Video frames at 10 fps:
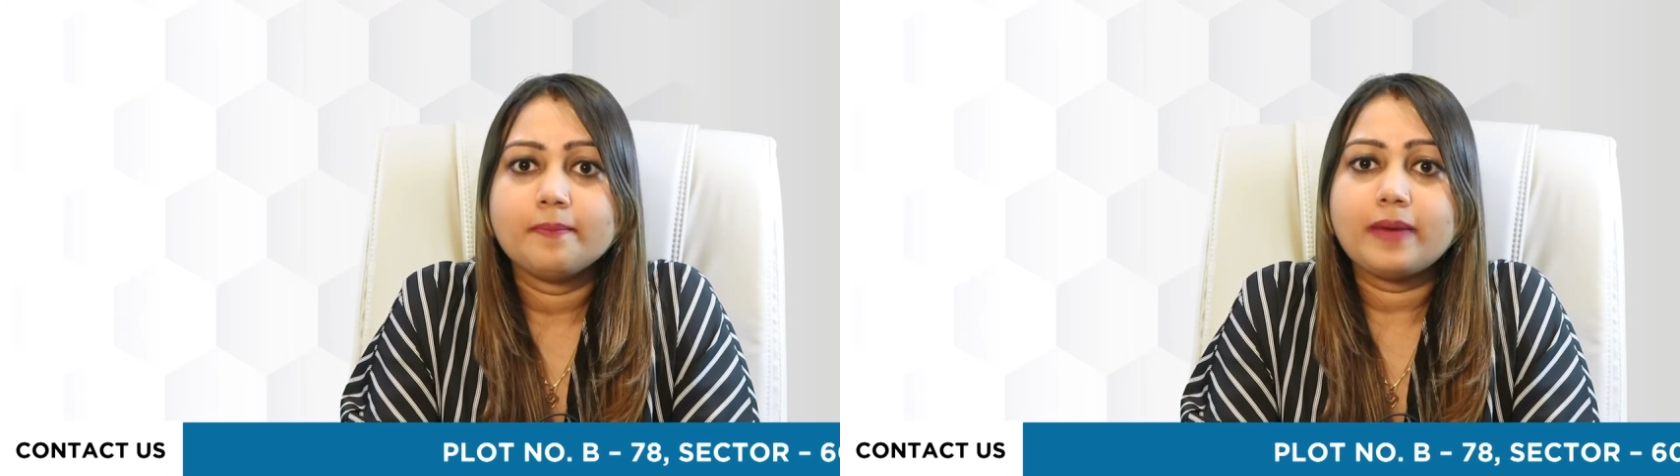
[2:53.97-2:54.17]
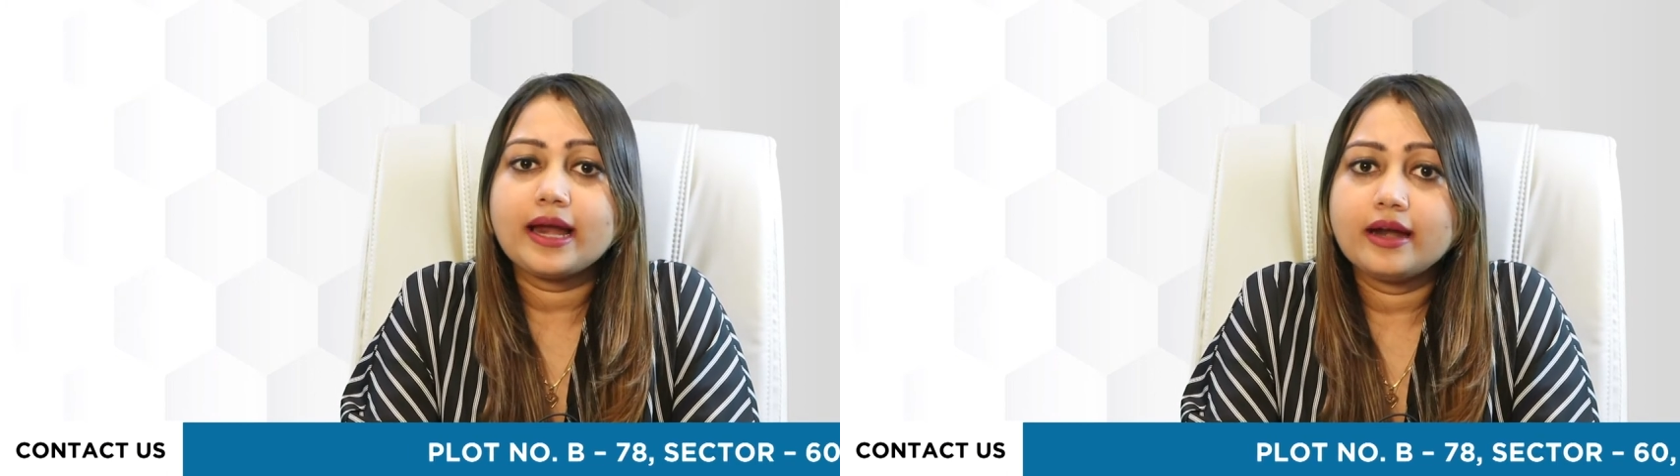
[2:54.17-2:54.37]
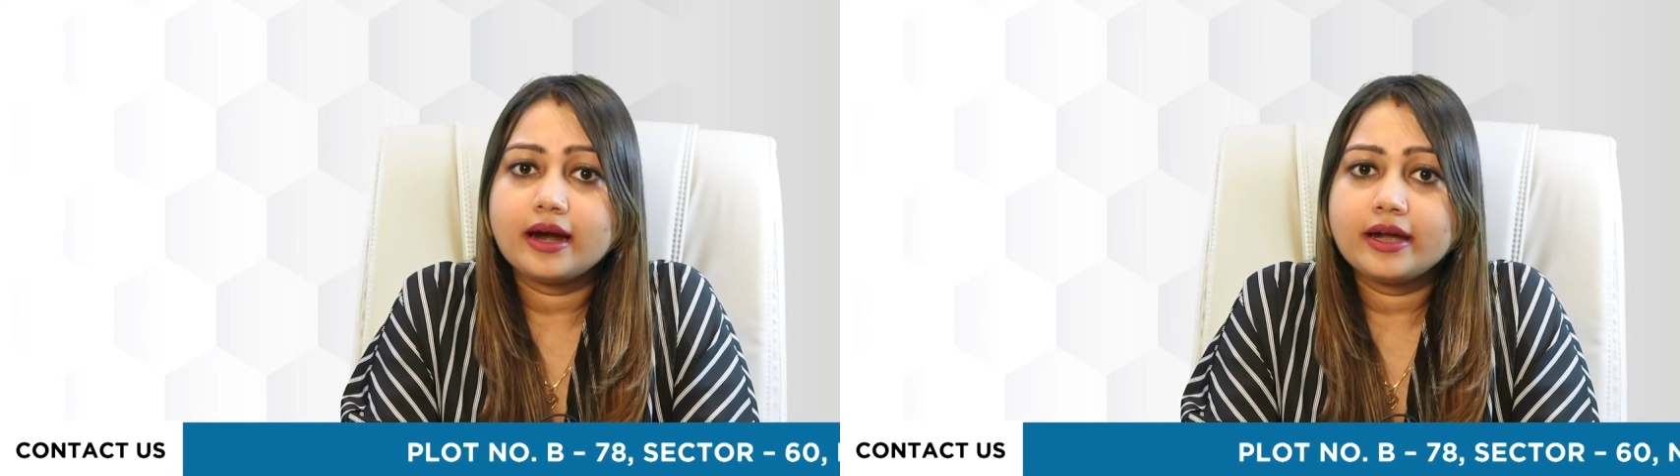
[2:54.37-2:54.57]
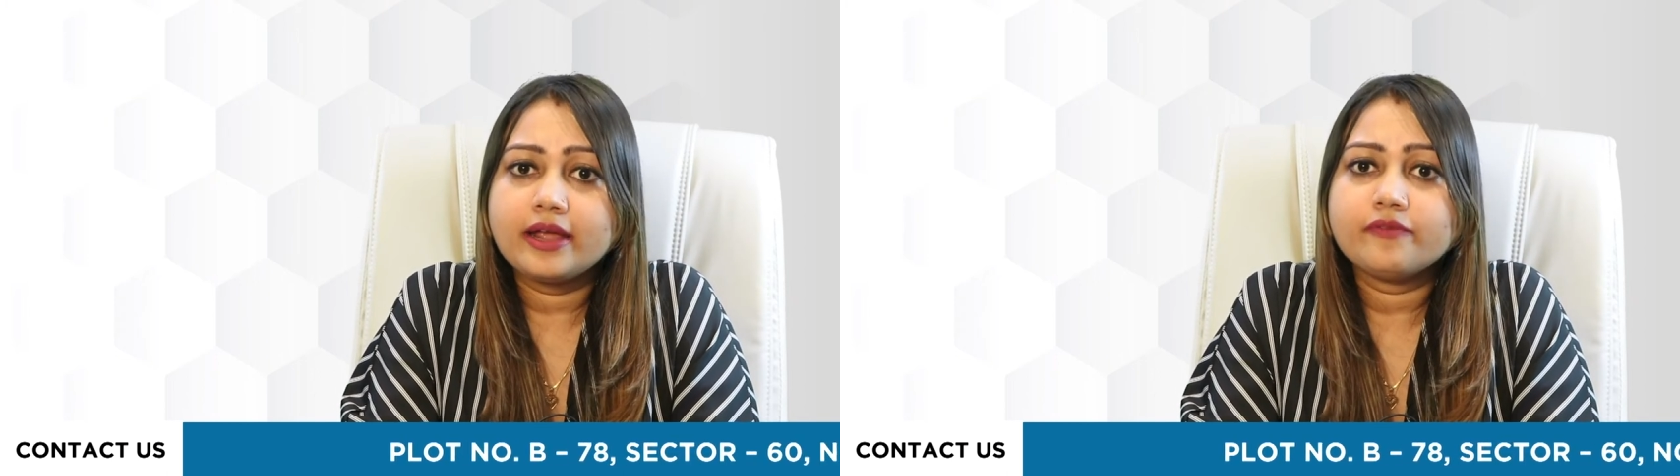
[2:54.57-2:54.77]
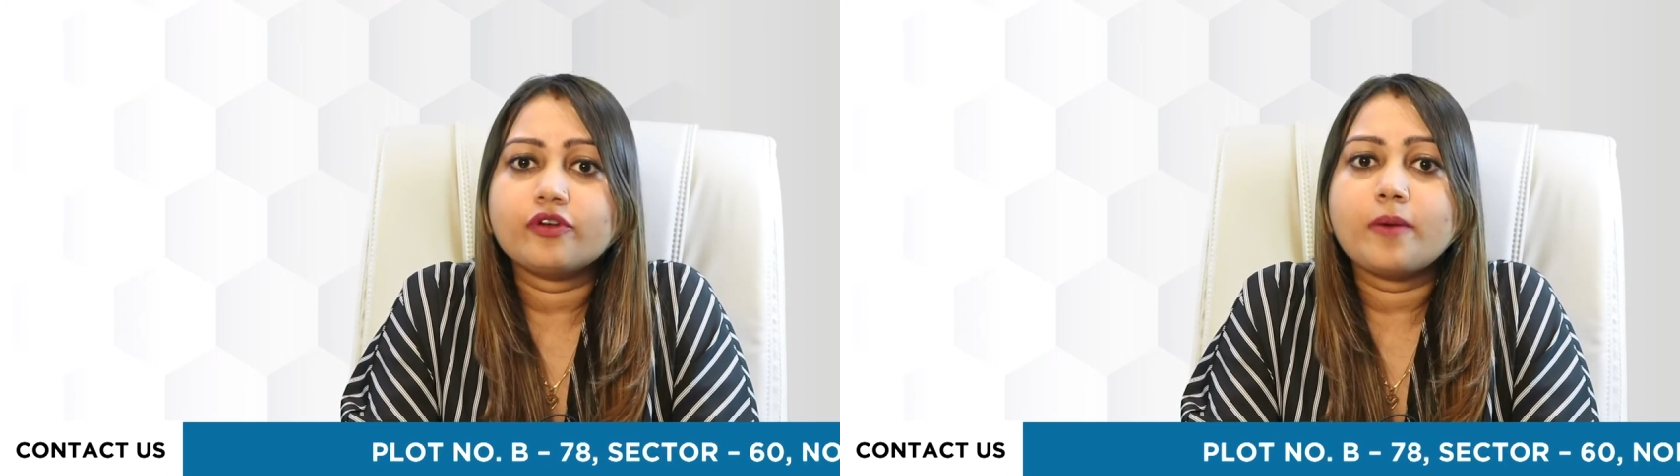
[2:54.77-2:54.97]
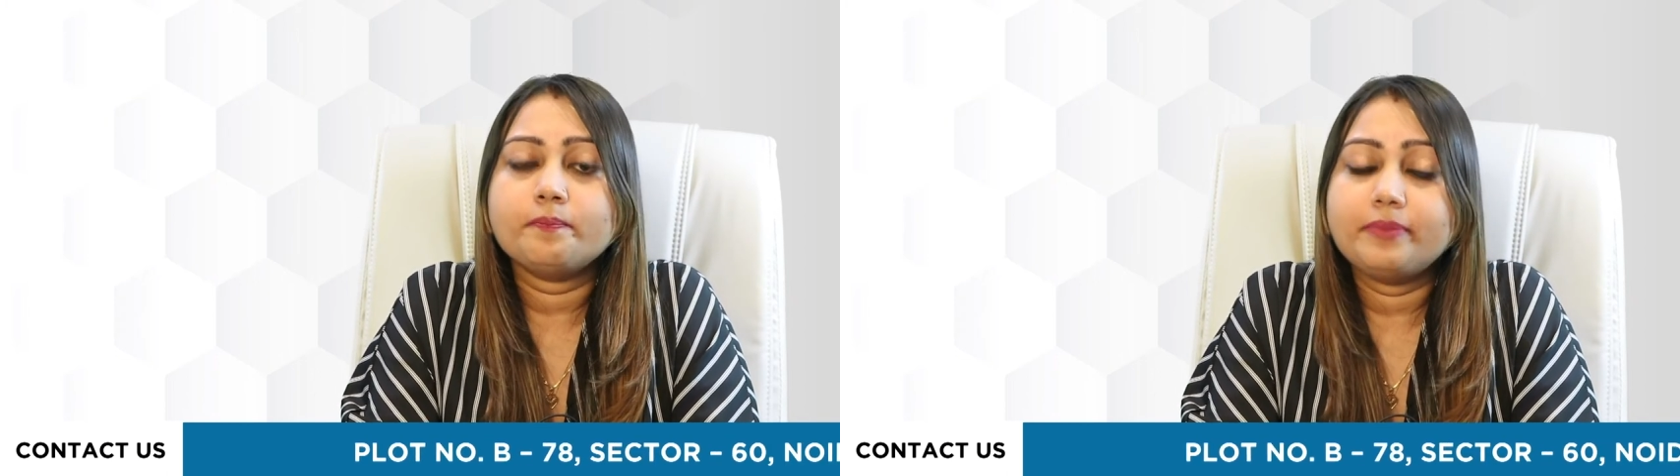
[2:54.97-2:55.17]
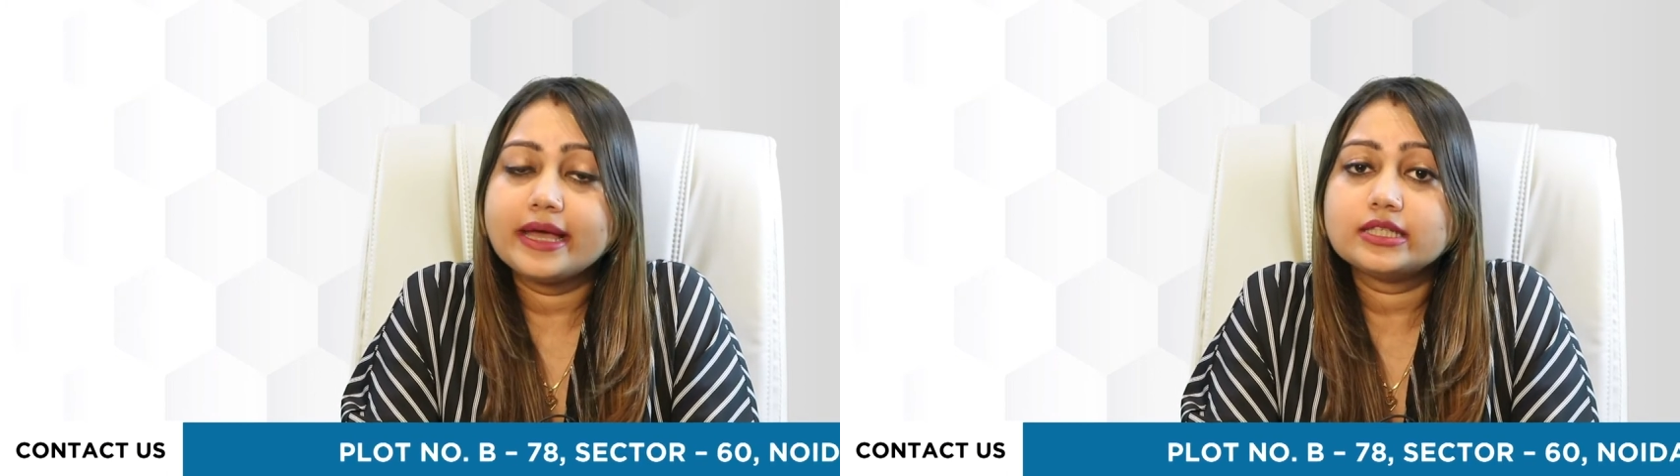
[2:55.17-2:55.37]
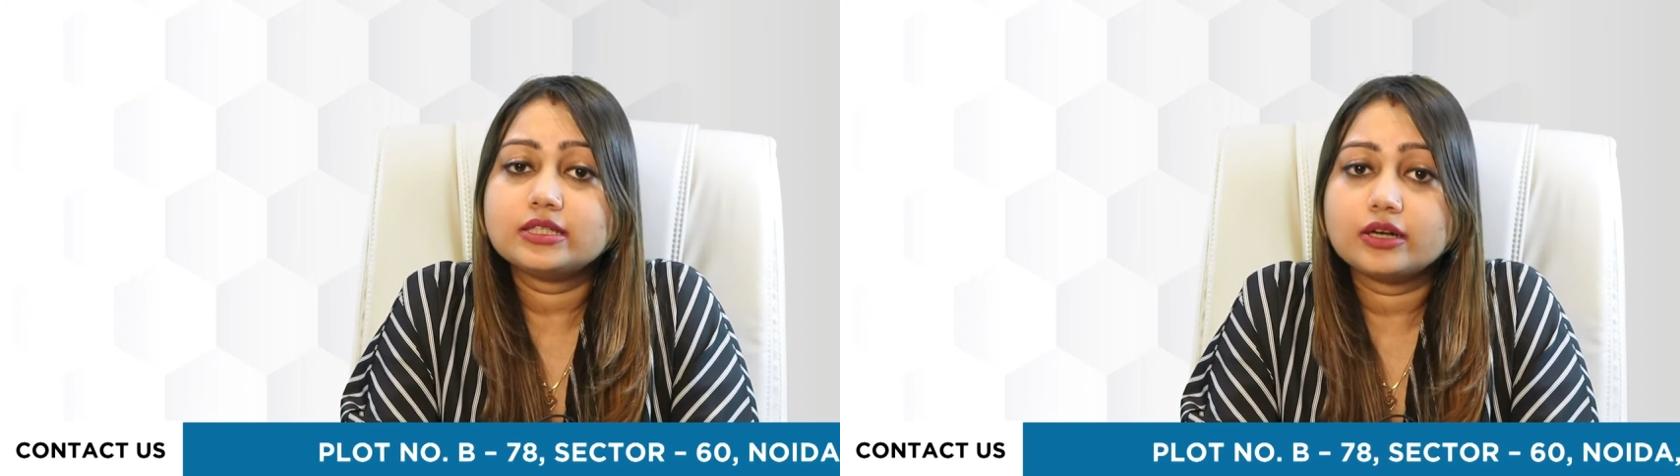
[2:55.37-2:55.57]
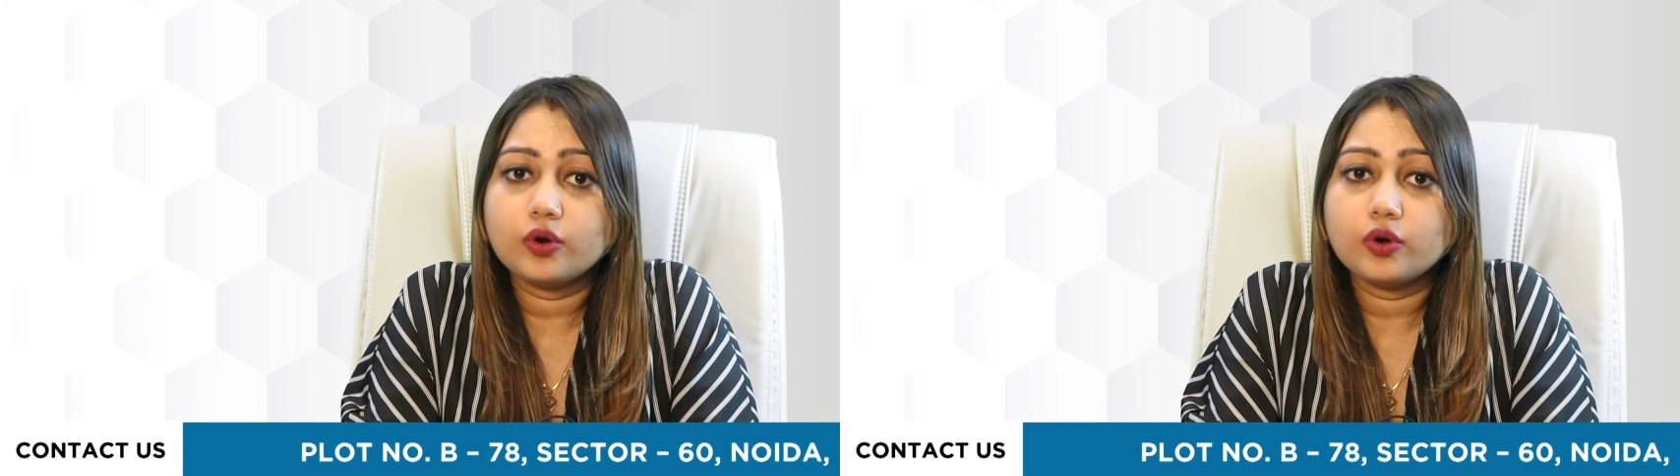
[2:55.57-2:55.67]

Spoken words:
by learning from best